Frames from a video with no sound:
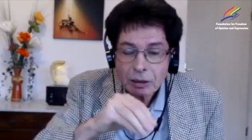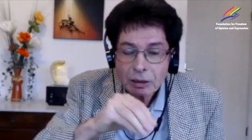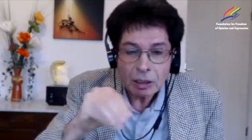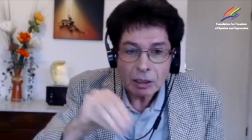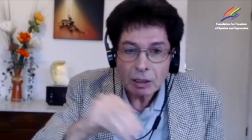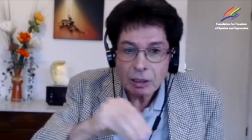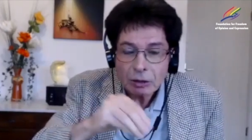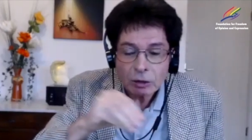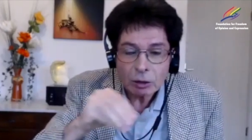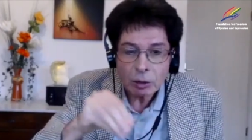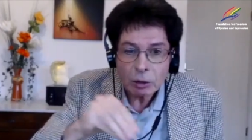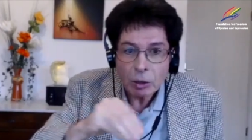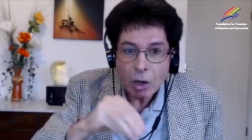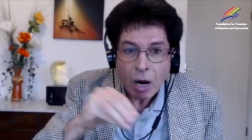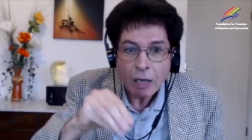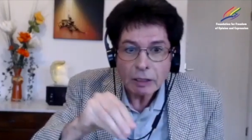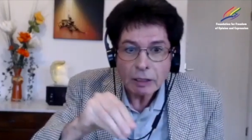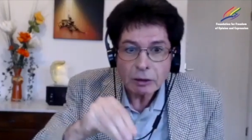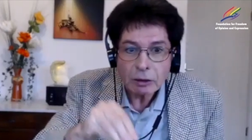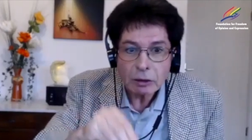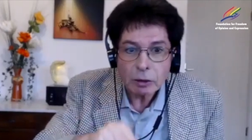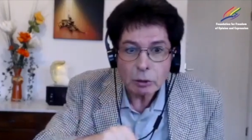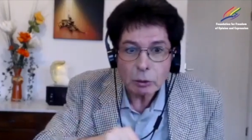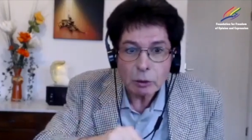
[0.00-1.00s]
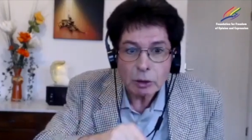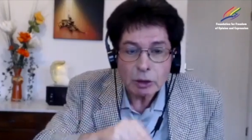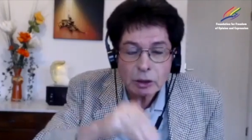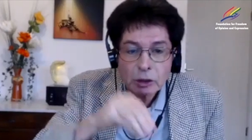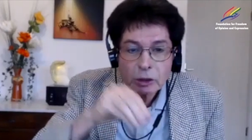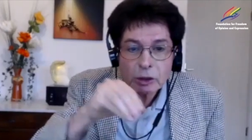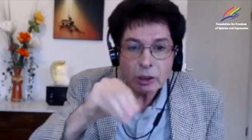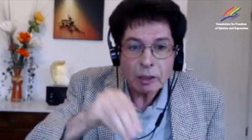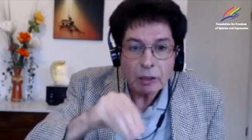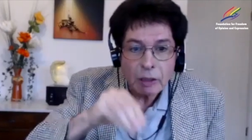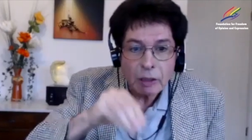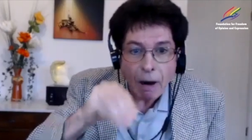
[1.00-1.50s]
he tries to
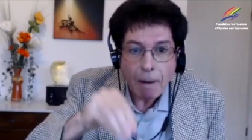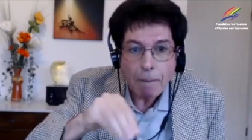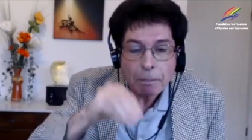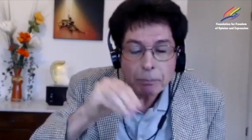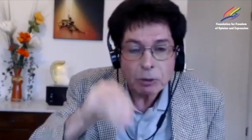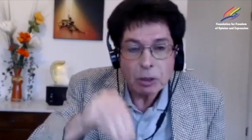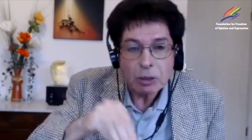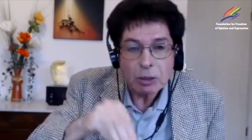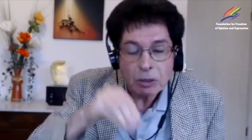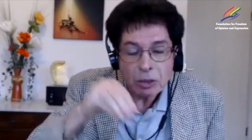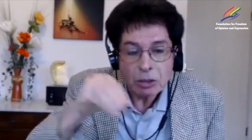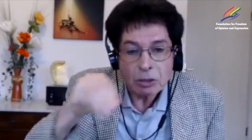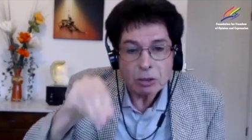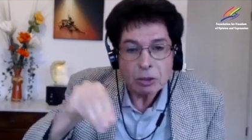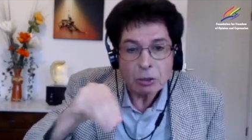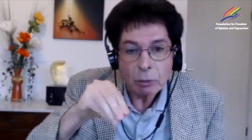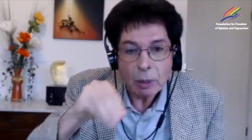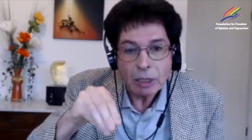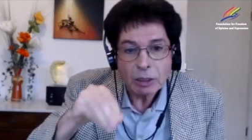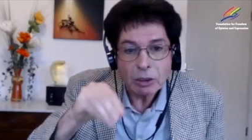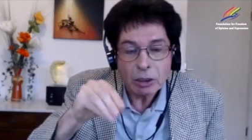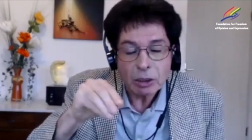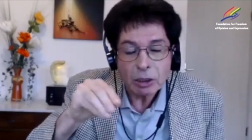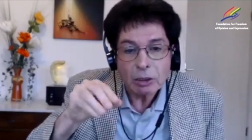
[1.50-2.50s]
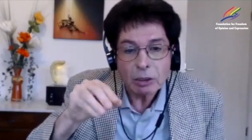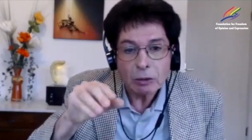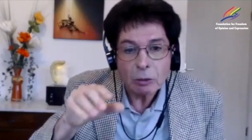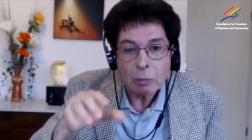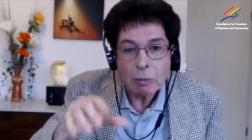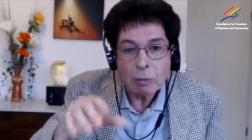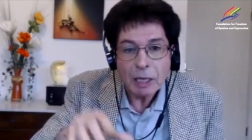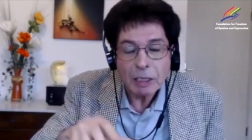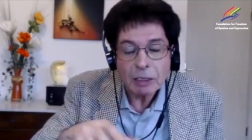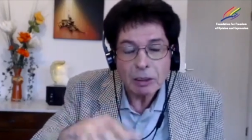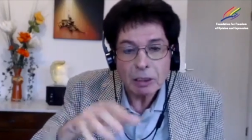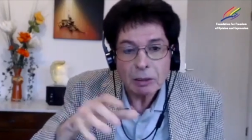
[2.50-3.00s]
stir up the situation to
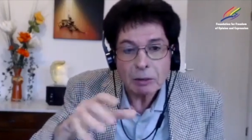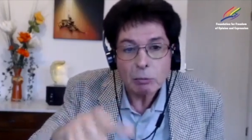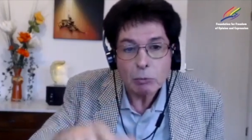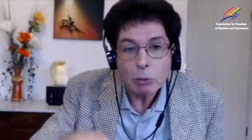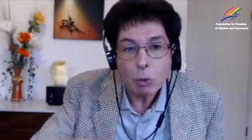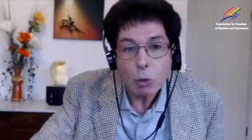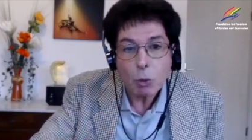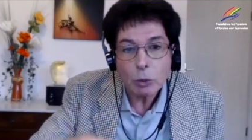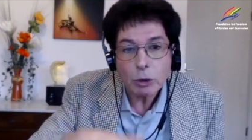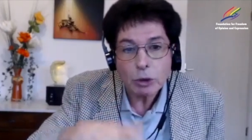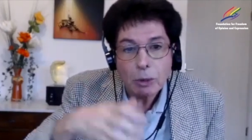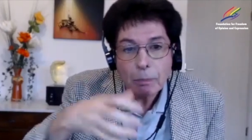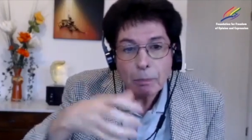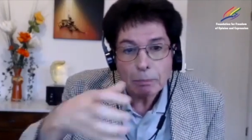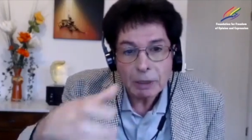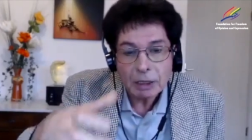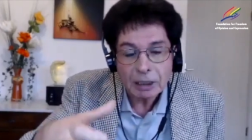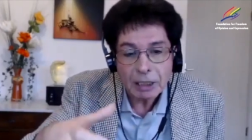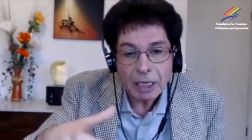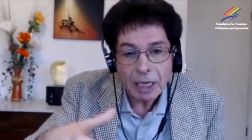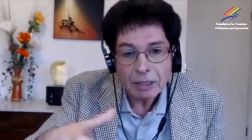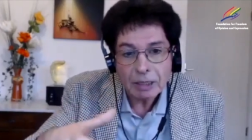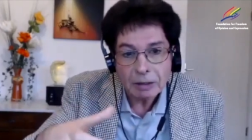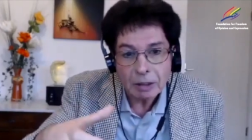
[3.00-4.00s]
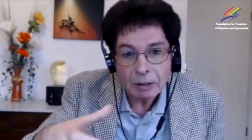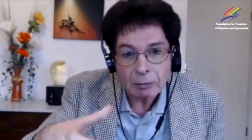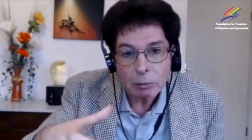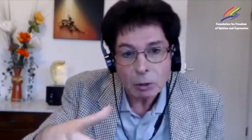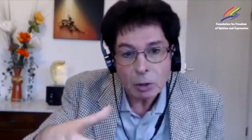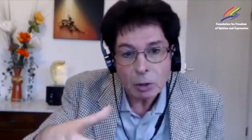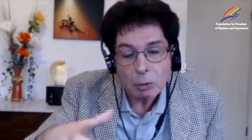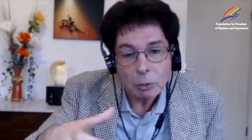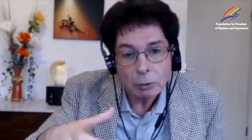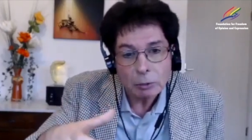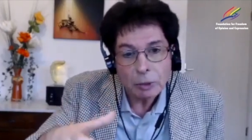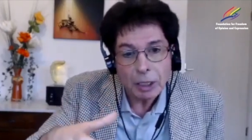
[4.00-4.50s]
make it more complicated,
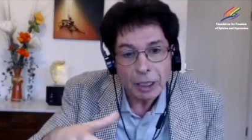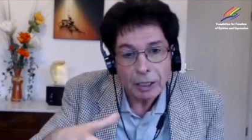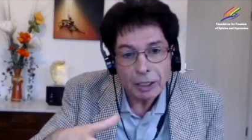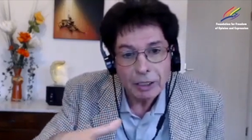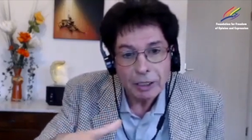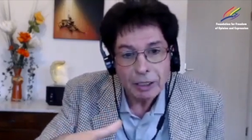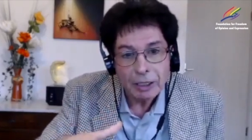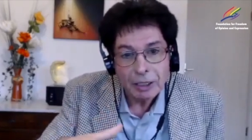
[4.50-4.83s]
probably.